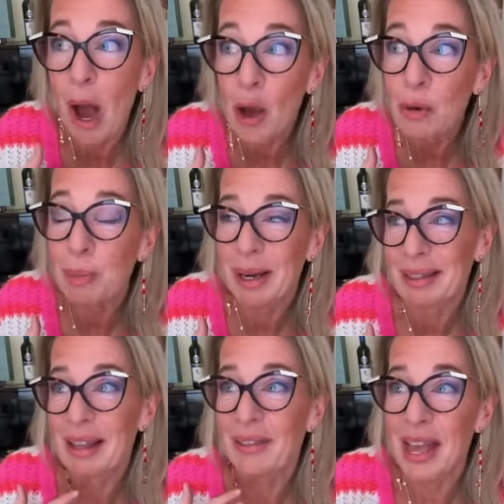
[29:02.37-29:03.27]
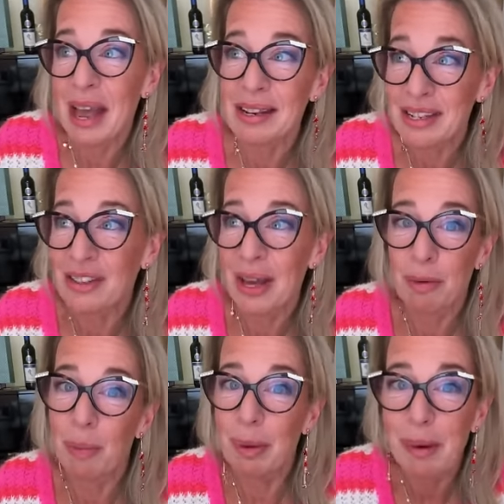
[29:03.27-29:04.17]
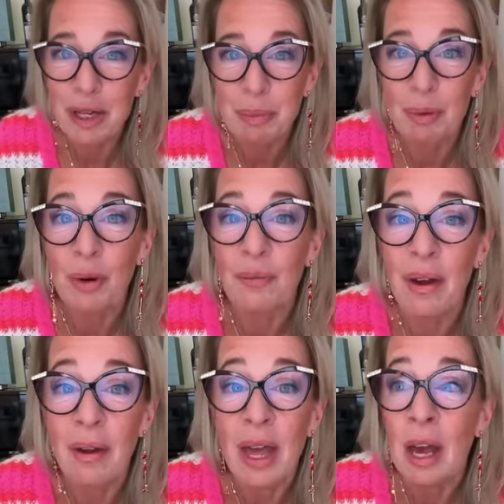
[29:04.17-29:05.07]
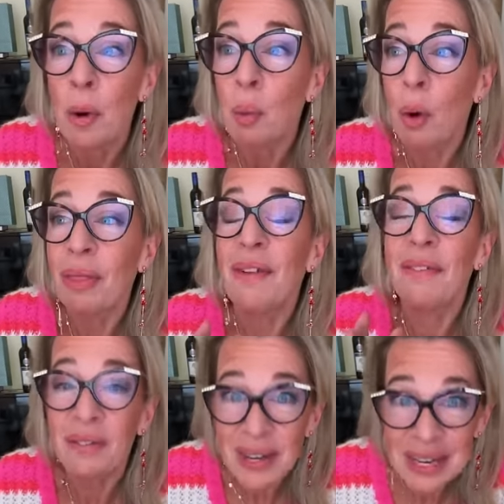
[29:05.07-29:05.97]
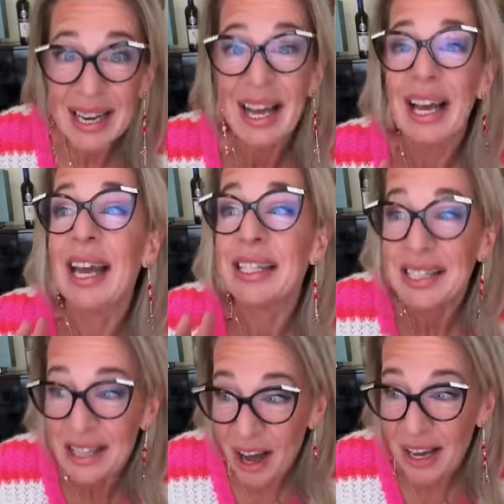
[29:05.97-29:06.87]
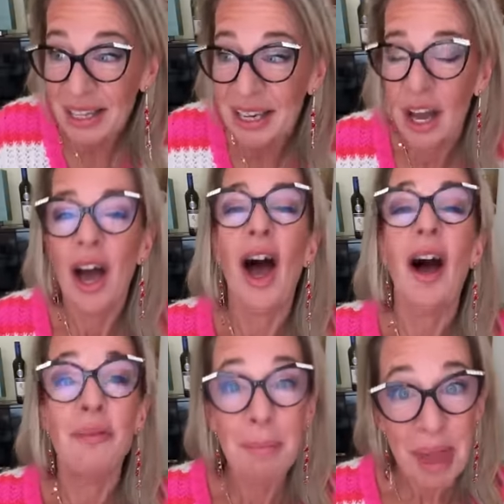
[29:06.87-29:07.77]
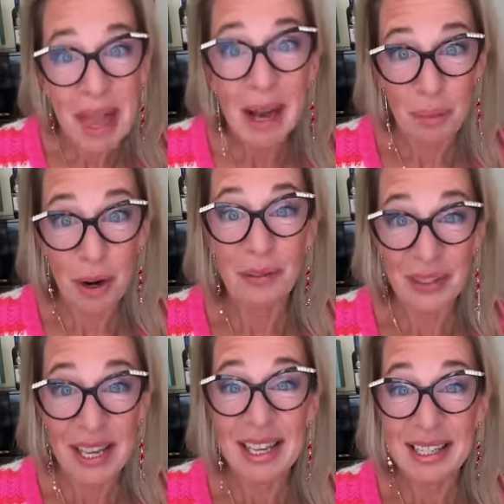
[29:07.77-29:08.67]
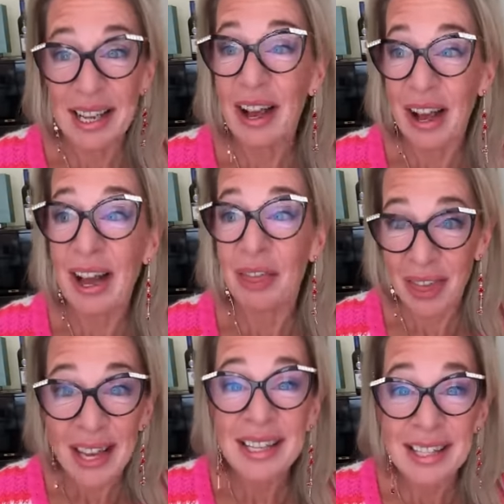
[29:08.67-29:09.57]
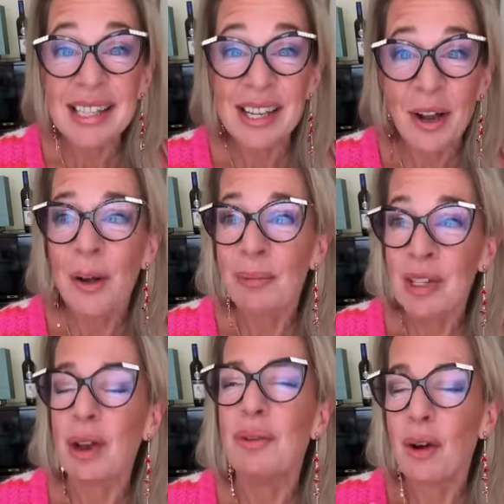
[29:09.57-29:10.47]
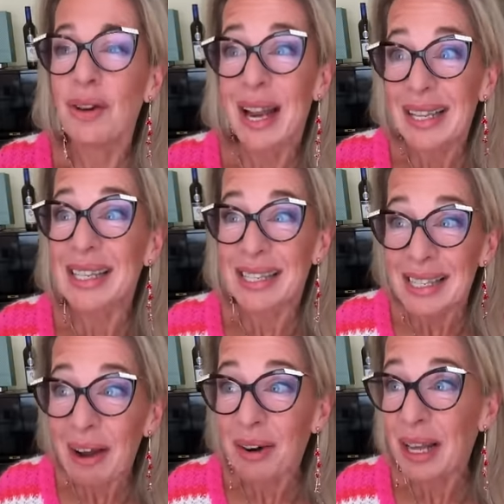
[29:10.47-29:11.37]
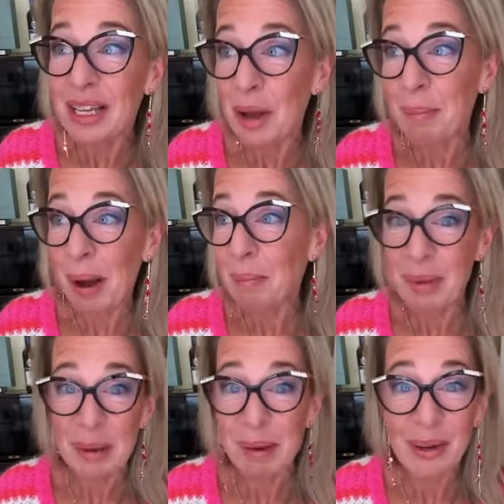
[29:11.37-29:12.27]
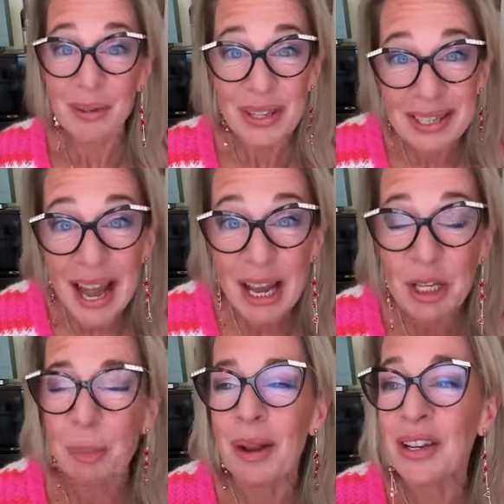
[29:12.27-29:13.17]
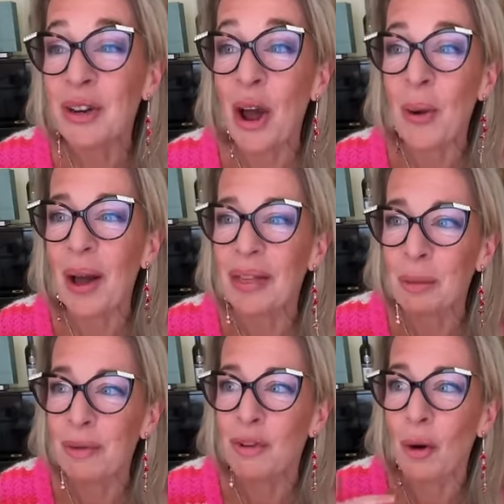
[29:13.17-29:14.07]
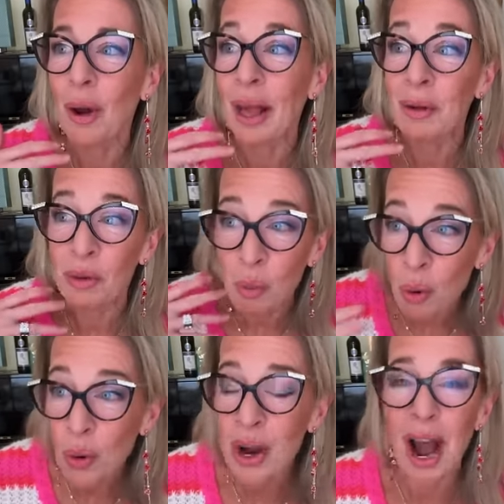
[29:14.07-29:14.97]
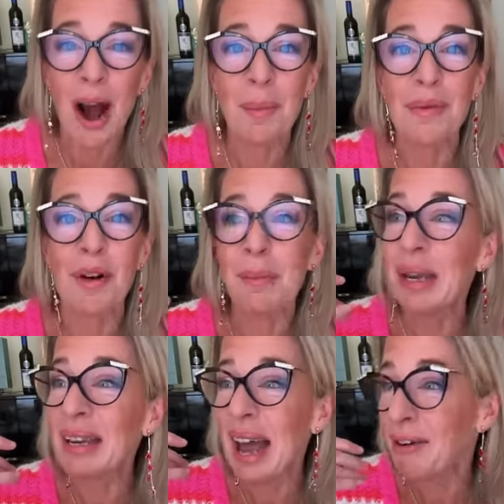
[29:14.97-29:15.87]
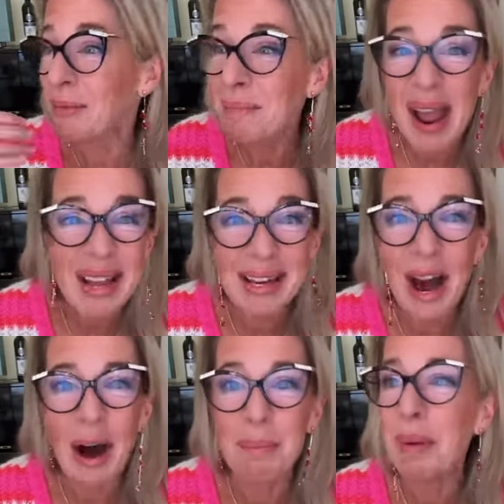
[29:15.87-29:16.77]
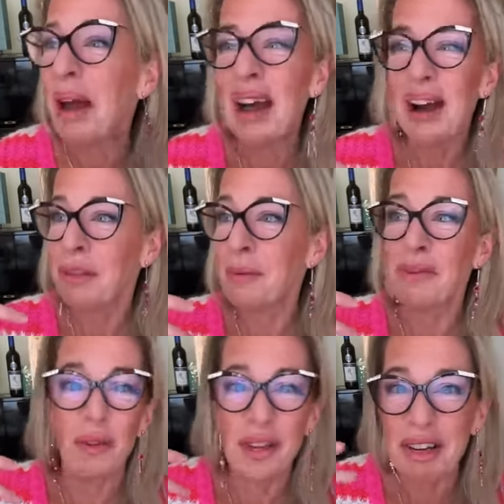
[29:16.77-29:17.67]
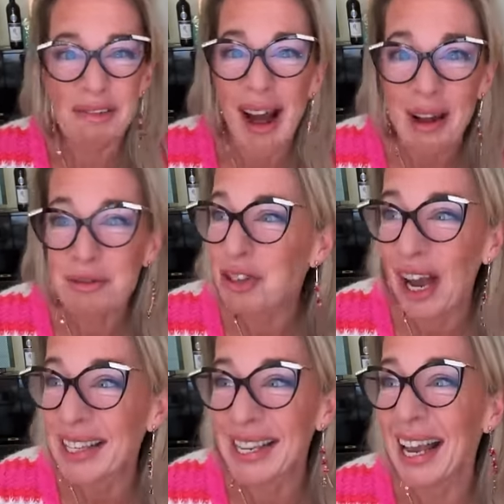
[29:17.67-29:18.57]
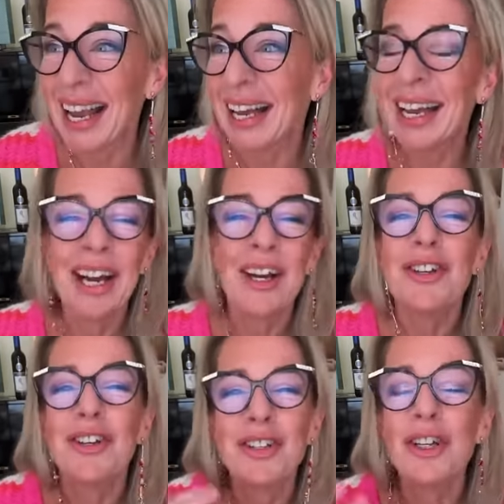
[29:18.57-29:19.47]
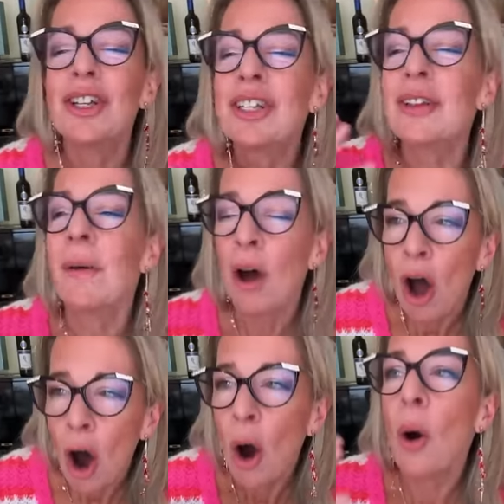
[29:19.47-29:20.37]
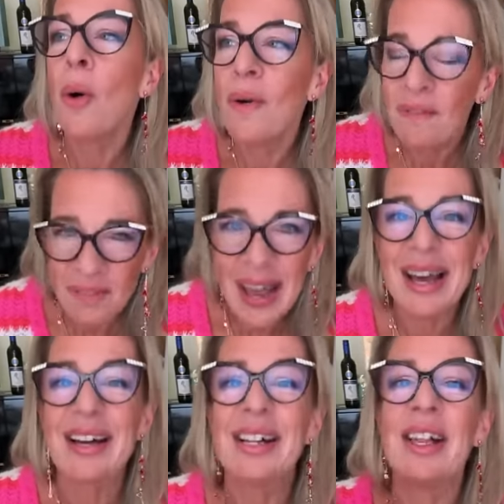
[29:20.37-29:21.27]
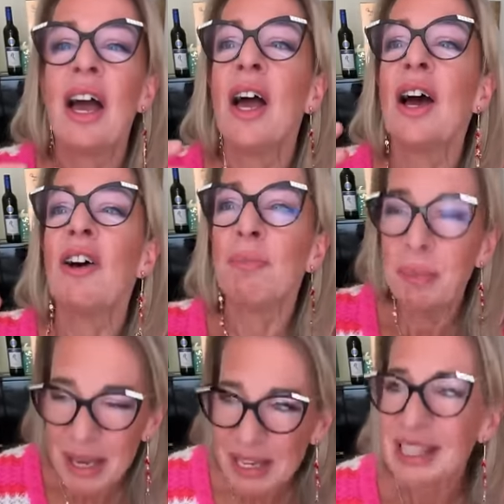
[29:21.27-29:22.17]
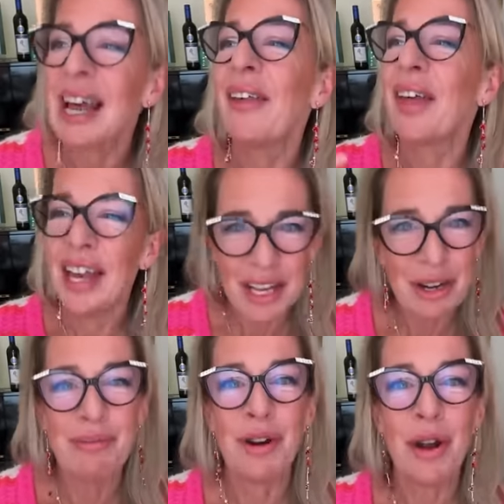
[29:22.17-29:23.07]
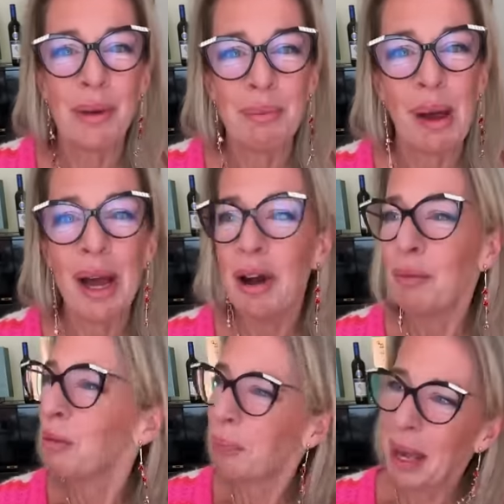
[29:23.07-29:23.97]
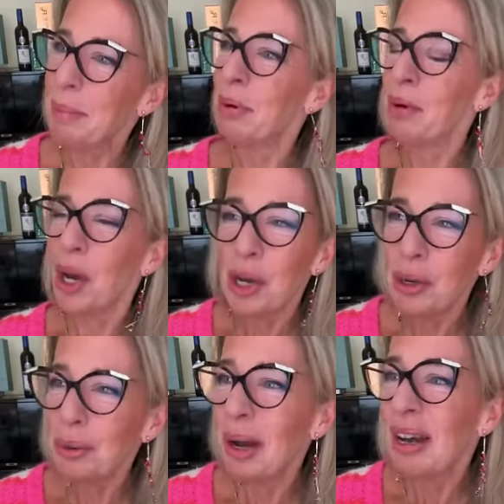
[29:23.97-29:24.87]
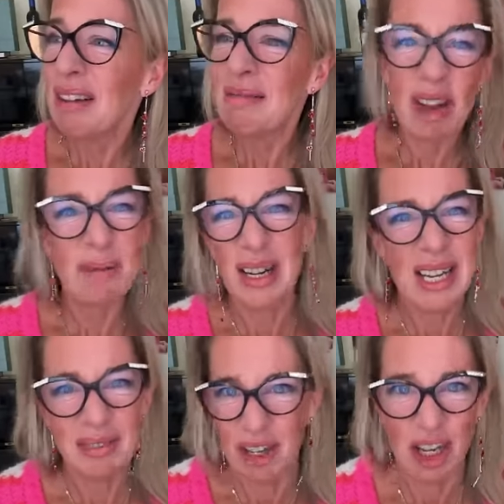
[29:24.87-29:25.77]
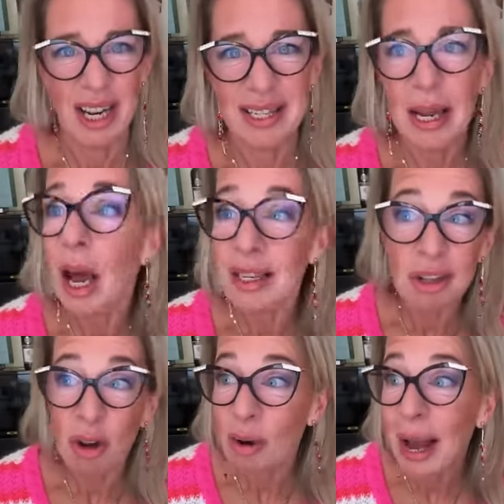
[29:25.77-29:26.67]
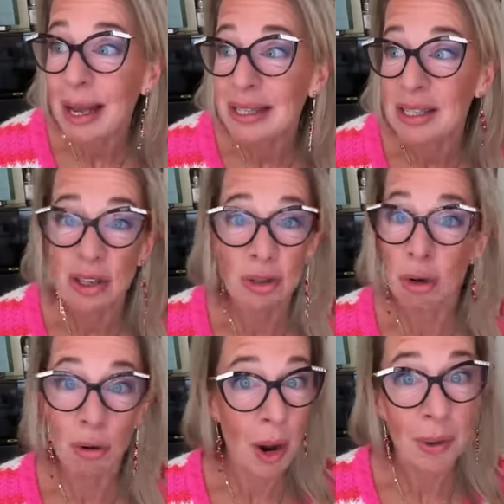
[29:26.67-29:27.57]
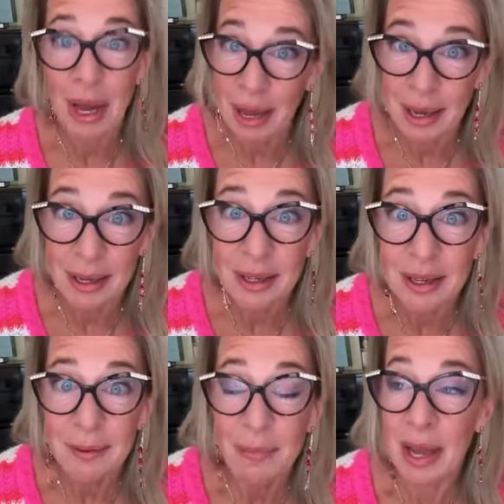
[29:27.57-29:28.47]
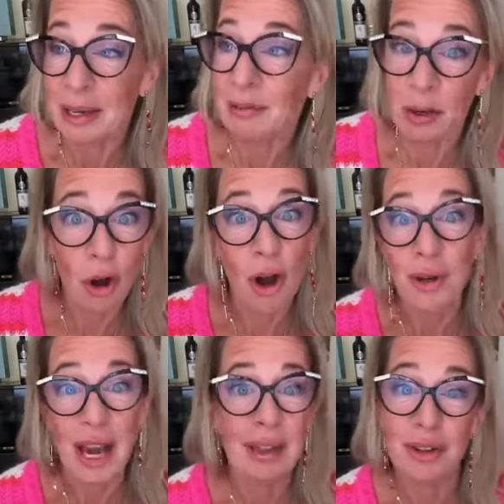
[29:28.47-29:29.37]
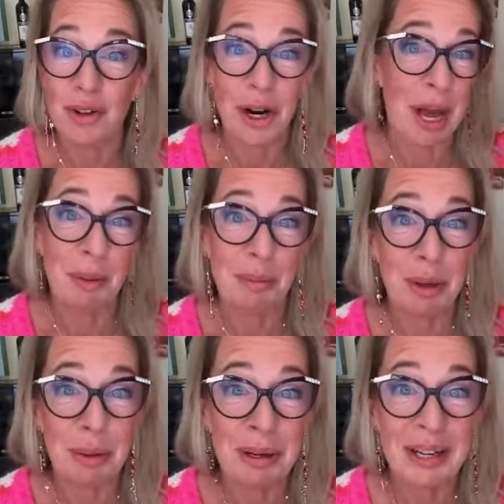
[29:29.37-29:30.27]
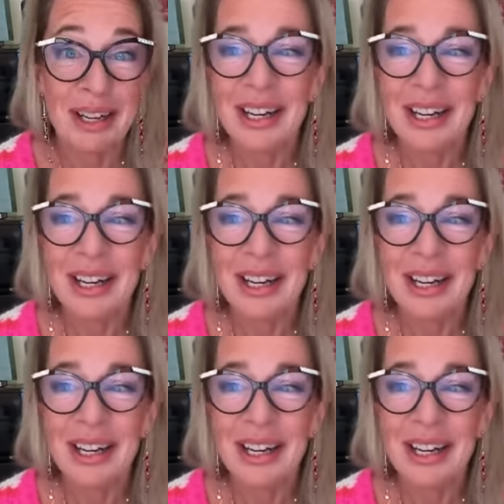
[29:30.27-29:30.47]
I'm hoping that the end thing will be much more of the what the feeling is like of being at one of these things. So not necessarily about me being on the stage, but, you know, I think we've got like the walk up. We've got me in hair and makeup. I think we've got the crowd chatting. Just the whole feel of being together in a room with people who don't really give a shit as long as you're OK. And if you're not OK, they'll try and help you.